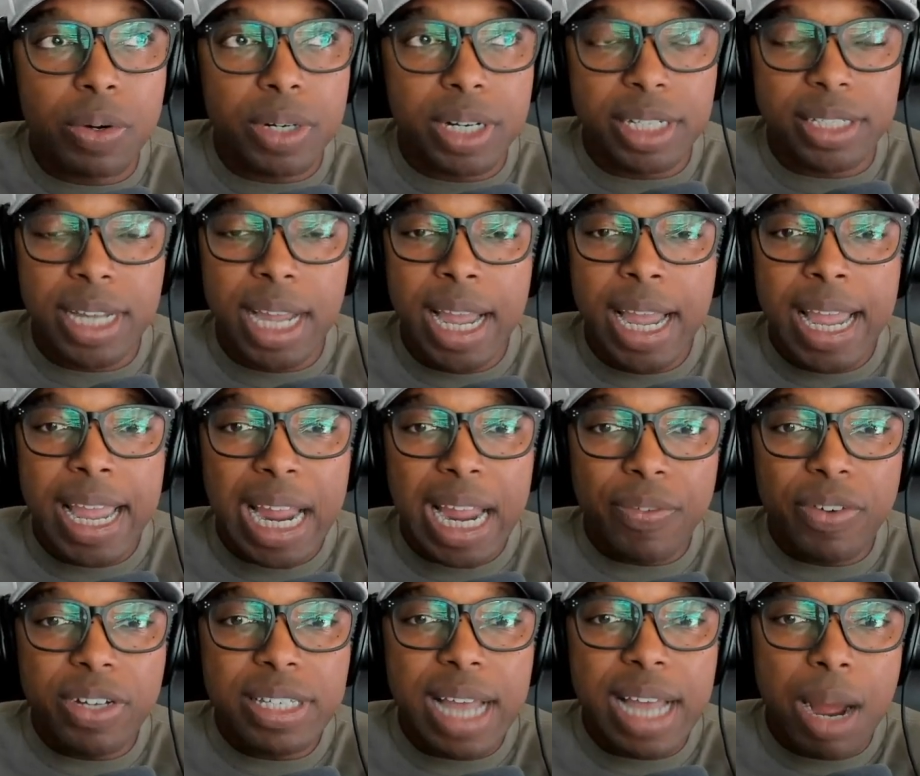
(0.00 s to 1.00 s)
was
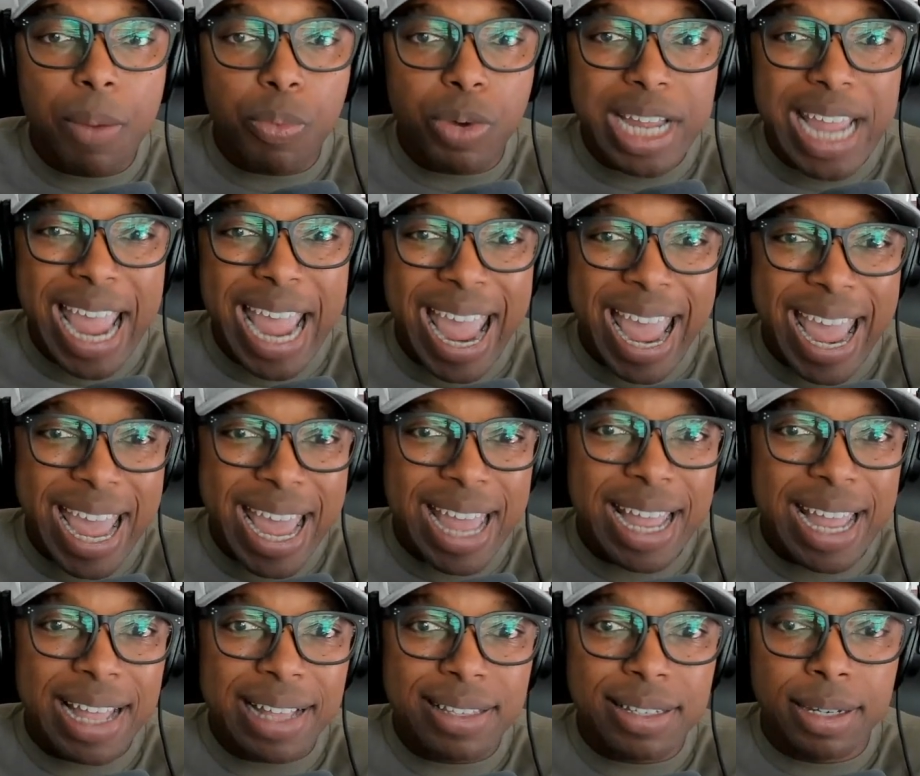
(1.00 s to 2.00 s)
every time we
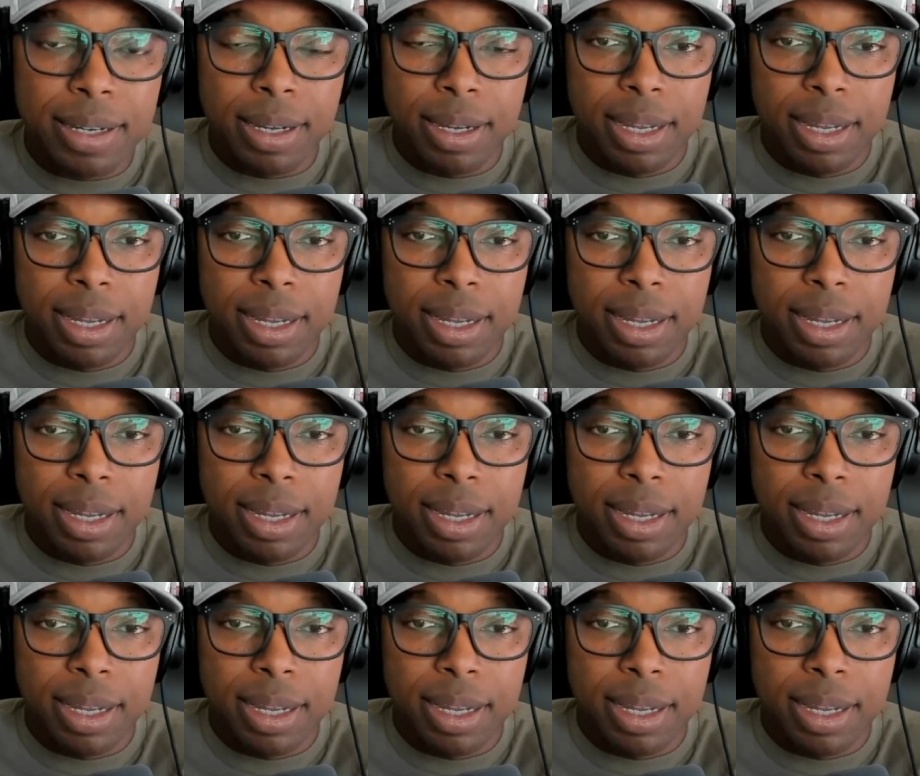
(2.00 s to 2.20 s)
had